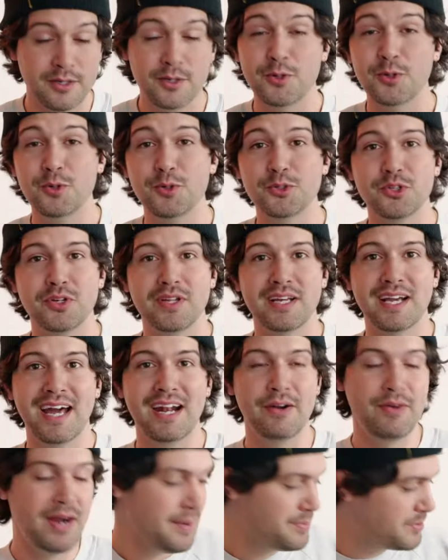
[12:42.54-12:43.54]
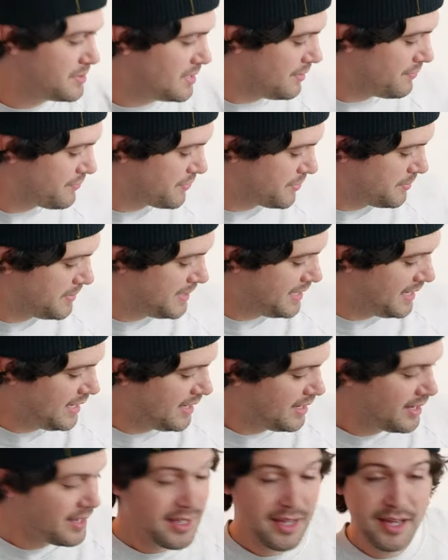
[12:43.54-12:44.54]
Cool, so that kind of wraps it up for
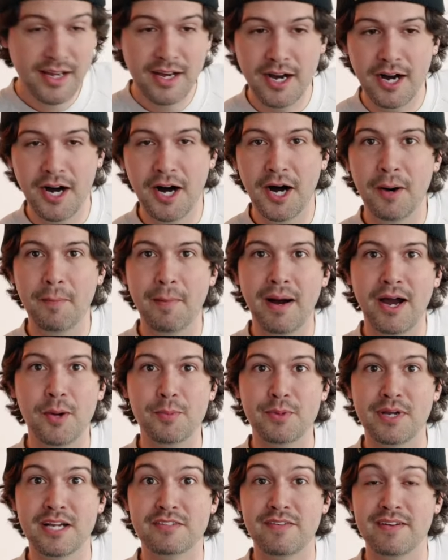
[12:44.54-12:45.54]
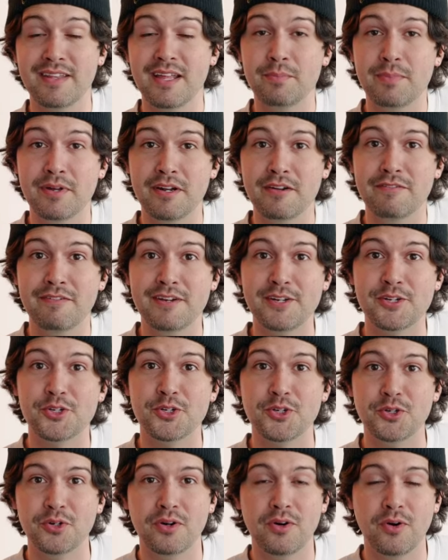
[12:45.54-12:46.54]
me. I hope you guys find that
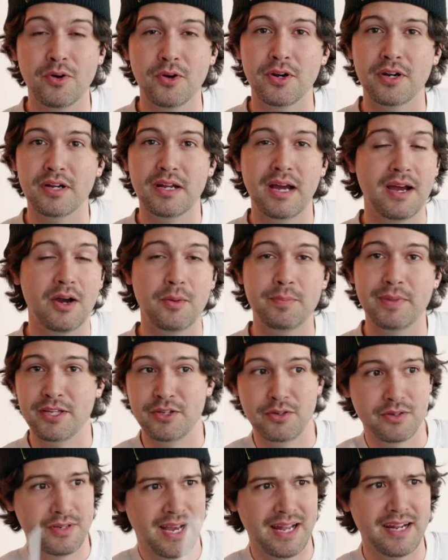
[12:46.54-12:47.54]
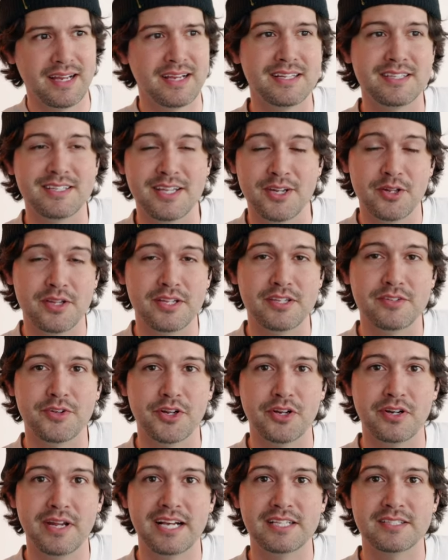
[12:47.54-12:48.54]
beneficial, or I hope that you kind of consider this for
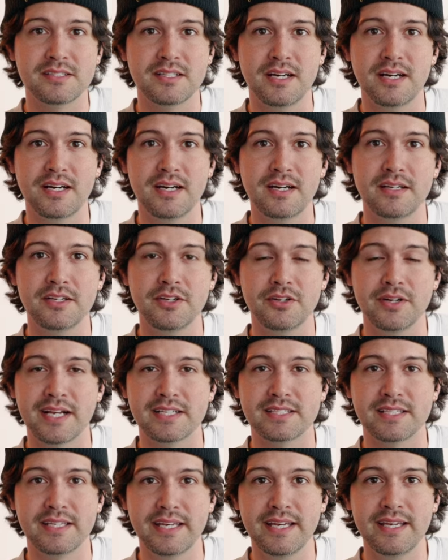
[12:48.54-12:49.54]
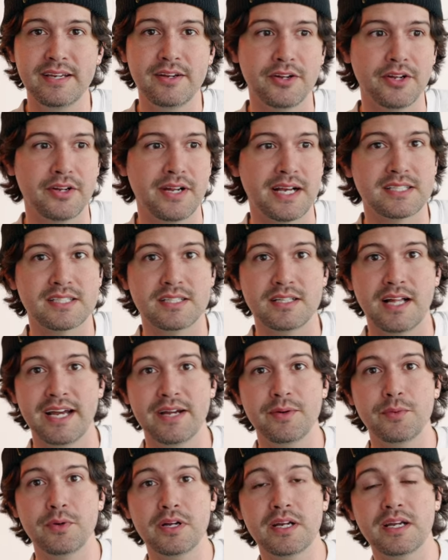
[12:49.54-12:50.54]
your next gig or your next
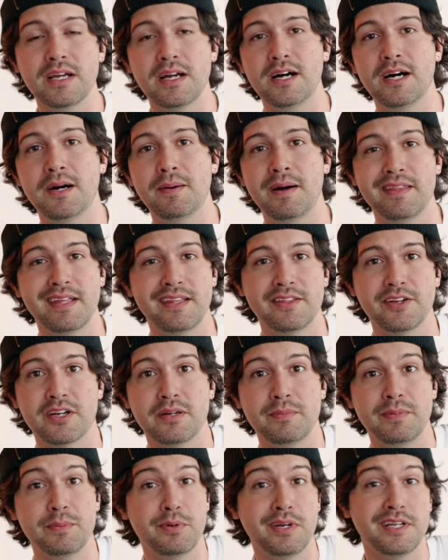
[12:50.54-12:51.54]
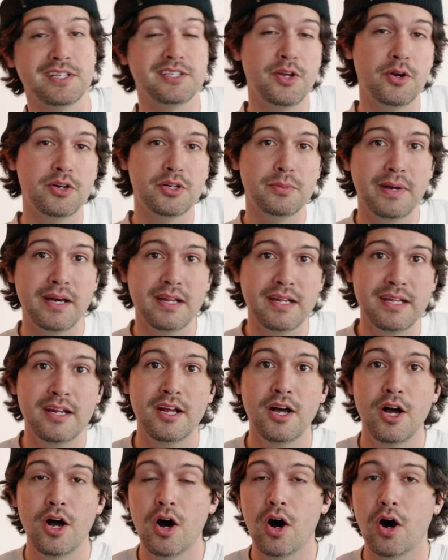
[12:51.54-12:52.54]
client work. I think they're going to be pretty stoked about it.
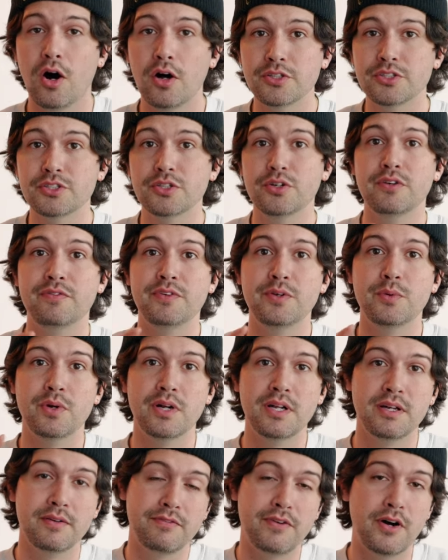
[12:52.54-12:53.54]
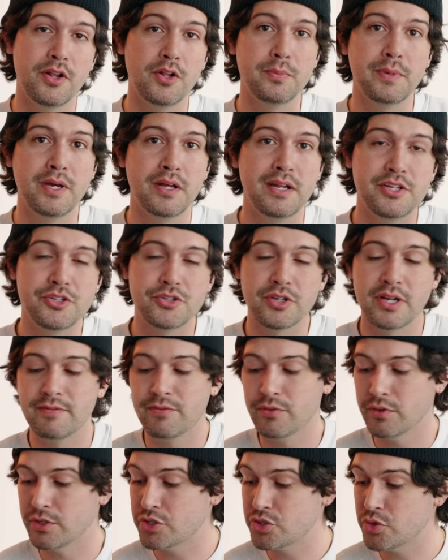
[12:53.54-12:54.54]
Also, if you want to follow me on Instagram
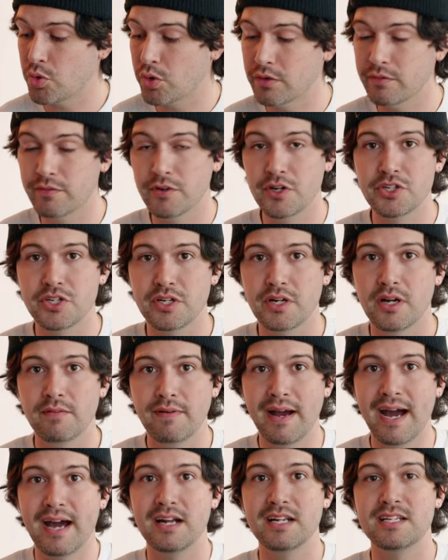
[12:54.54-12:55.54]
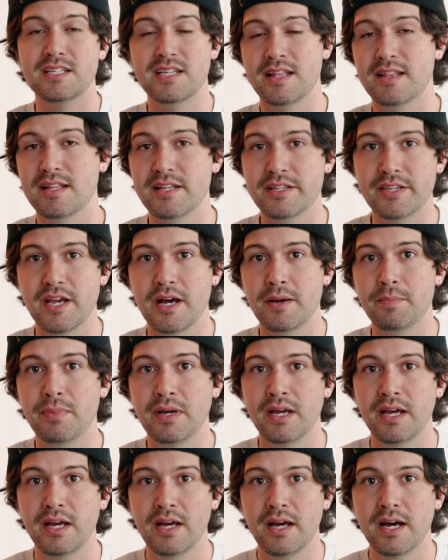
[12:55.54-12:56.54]
for a shorter version of how to set this up,
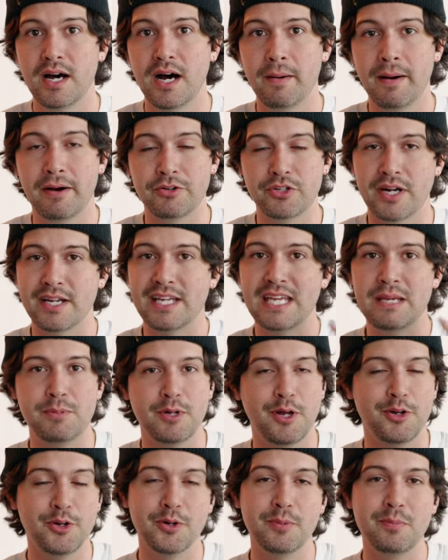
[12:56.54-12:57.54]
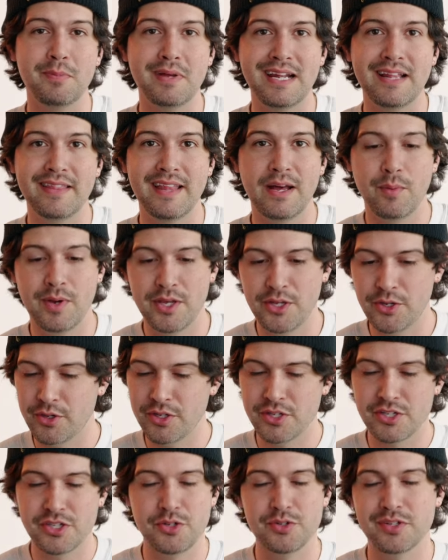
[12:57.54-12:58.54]
I'll try and keep it under a minute. That way you
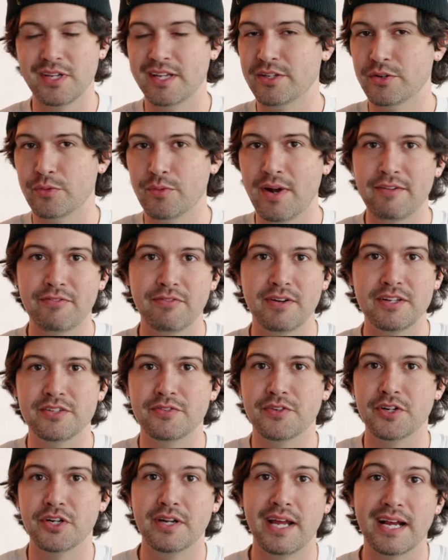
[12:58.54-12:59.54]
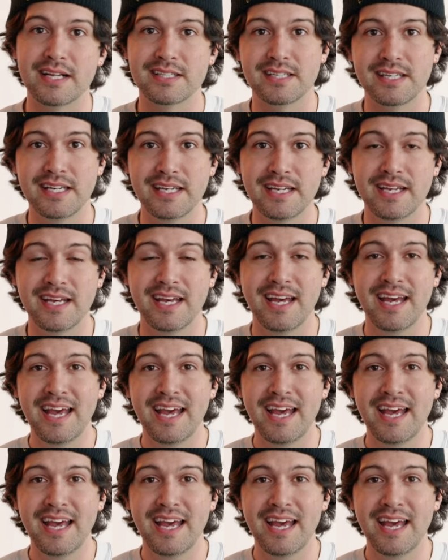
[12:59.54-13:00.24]
can just use it as a reference for your next gig.